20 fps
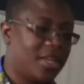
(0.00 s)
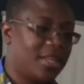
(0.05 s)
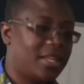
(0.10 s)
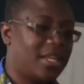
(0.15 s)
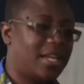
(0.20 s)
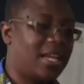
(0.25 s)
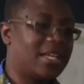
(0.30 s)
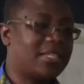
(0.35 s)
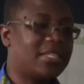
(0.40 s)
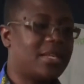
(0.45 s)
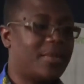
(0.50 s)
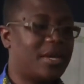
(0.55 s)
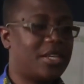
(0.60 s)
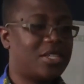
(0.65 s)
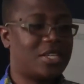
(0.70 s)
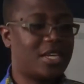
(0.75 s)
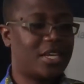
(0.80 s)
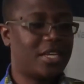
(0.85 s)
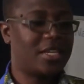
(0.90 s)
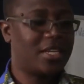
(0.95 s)
the last time I
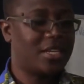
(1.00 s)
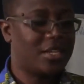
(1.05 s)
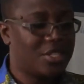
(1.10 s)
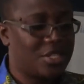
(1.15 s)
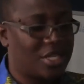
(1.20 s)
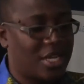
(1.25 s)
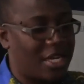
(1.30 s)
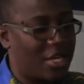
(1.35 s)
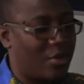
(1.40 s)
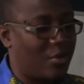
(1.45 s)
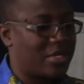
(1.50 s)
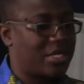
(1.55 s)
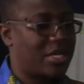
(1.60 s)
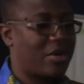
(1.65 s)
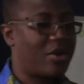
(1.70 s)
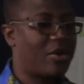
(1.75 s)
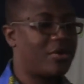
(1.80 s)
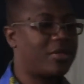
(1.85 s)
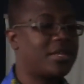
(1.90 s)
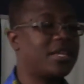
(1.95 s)
checked, initially was
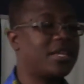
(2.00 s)
around